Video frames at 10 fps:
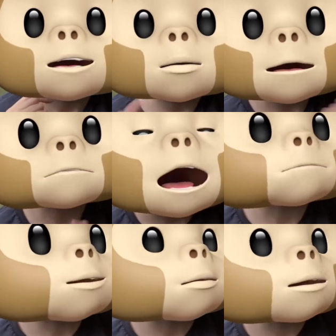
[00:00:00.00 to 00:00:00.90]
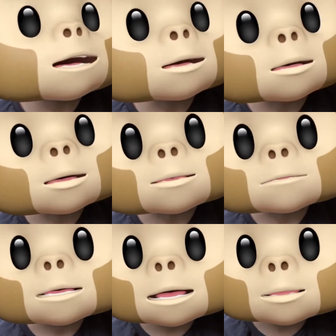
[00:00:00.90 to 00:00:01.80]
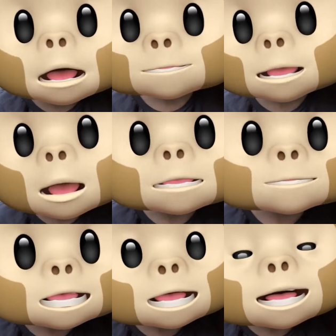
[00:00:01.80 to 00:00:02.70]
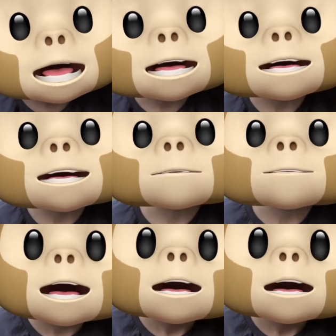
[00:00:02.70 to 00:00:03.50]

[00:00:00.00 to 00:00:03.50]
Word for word: grab popcorn, or grab a coffee, and uh,